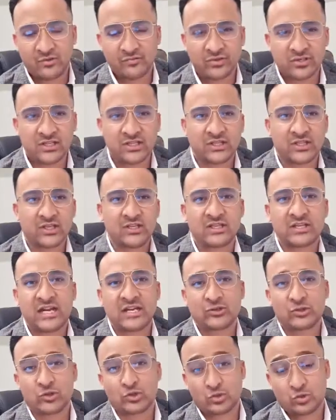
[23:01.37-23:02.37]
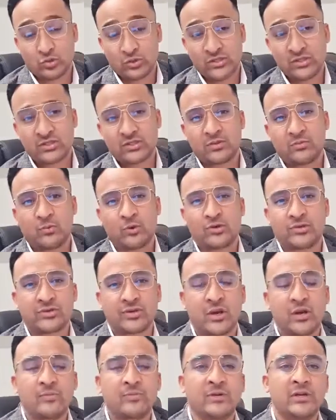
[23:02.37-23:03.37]
obviously the international students, the
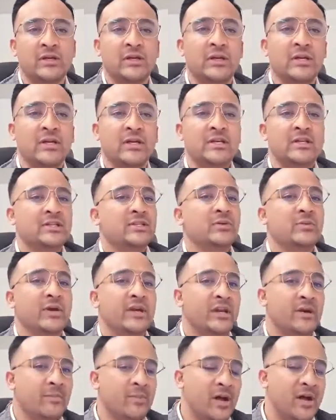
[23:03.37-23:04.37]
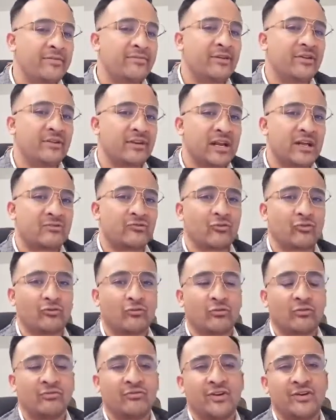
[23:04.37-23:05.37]
borders are open, so we can apply for
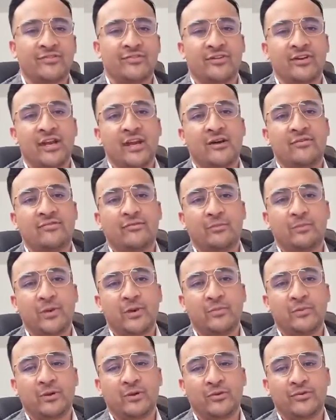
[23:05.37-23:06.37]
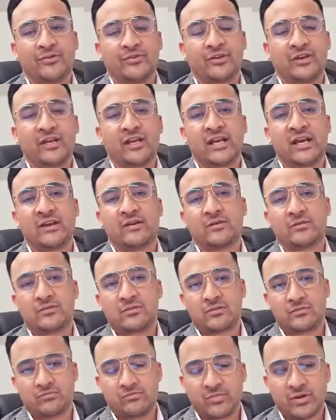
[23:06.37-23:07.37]
international student visa now for people who are seeking out
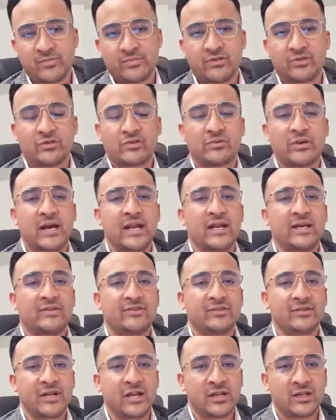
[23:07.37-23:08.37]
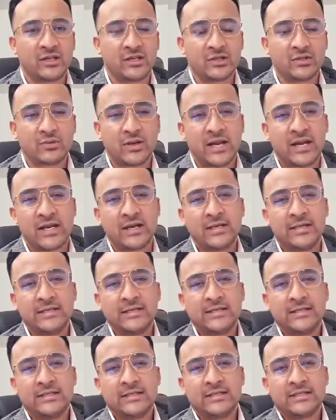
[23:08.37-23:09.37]
coming to Australia and studying in Australia.
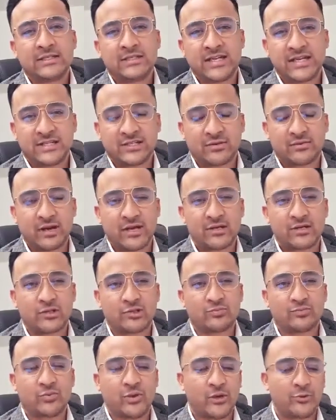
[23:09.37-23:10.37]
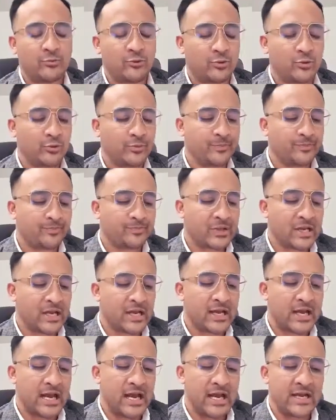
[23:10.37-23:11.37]
So that's a great news for people.
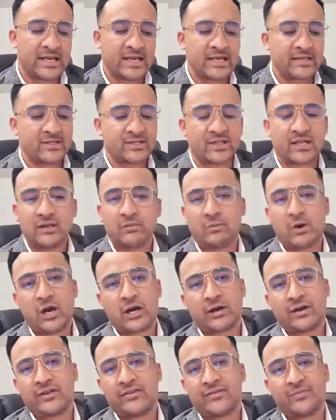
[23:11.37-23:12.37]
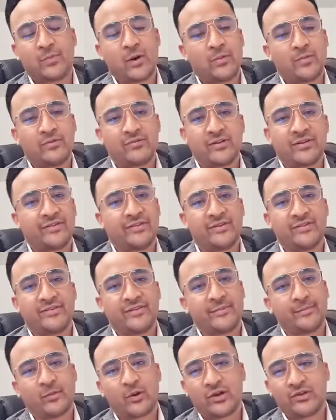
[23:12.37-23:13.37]
Again, skilled migrants, permanent
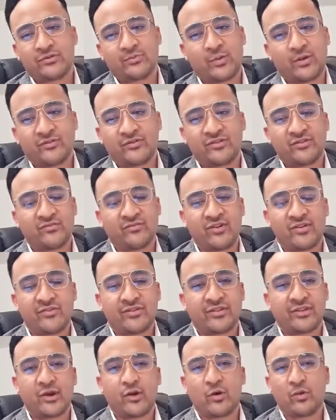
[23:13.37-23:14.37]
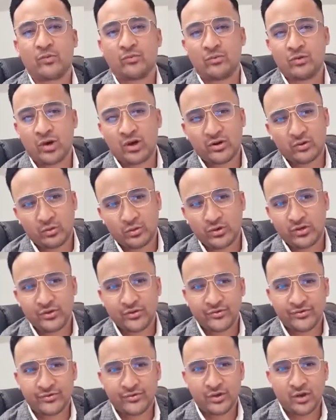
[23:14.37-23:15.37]
residency, employer sponsorship visa. There are a lot of good
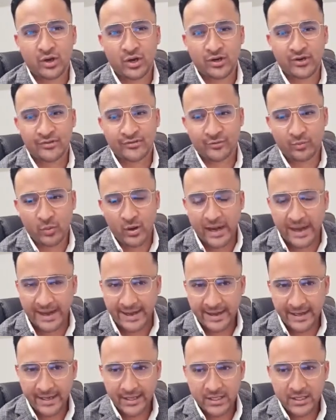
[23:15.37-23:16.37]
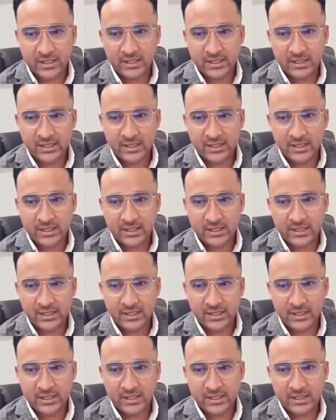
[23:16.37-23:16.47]
news on its way.